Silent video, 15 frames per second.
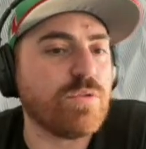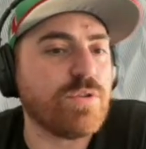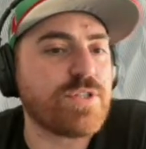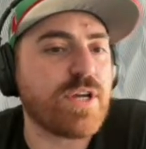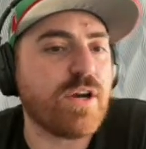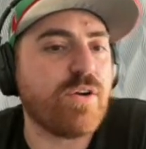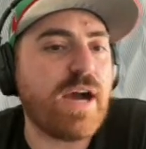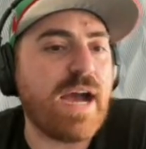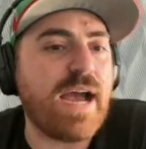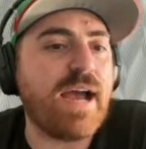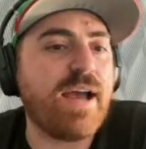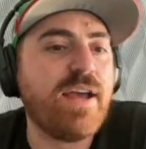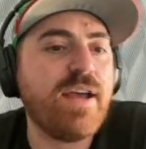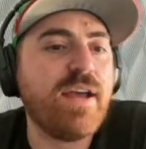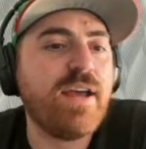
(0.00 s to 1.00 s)
So I
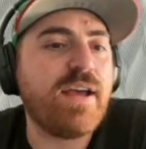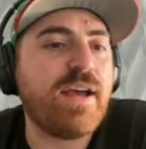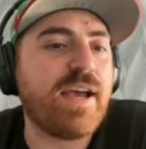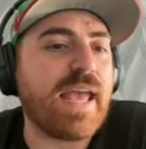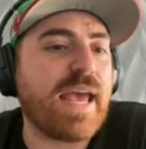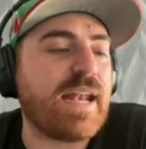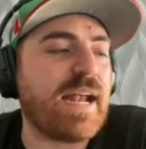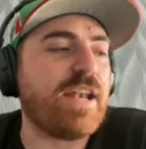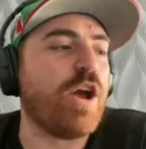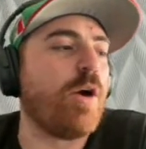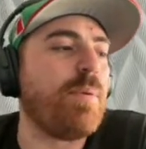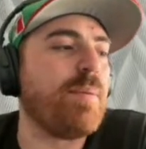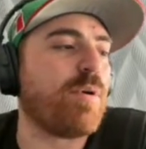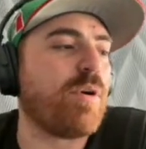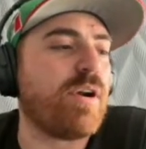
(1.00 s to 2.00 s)
know
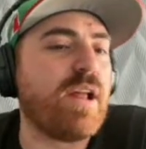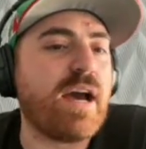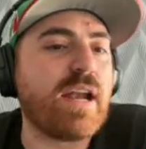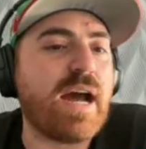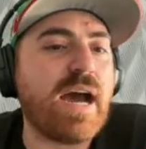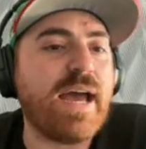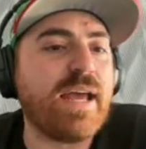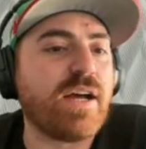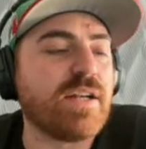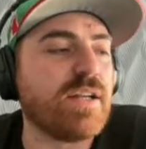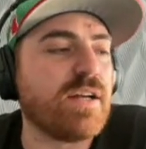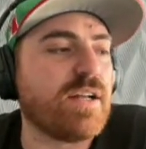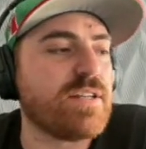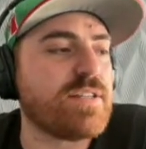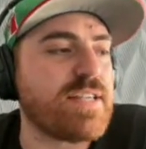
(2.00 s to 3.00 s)
people are not high
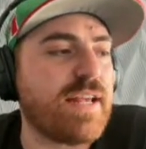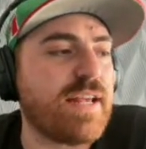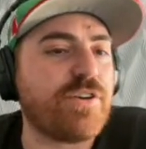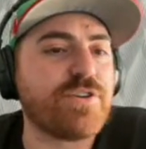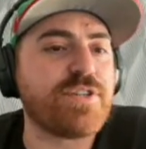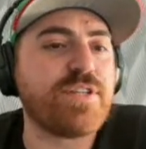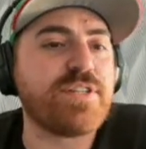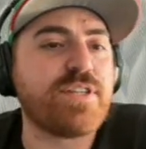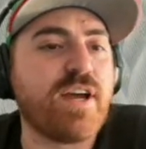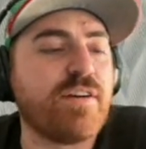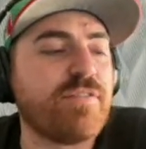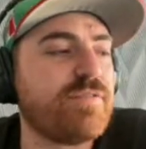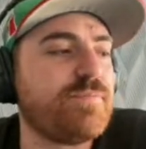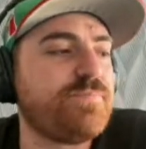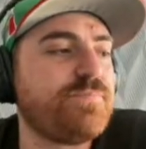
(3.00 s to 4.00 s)
on Sanders and
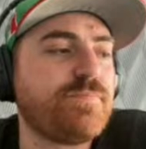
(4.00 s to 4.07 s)
stuff.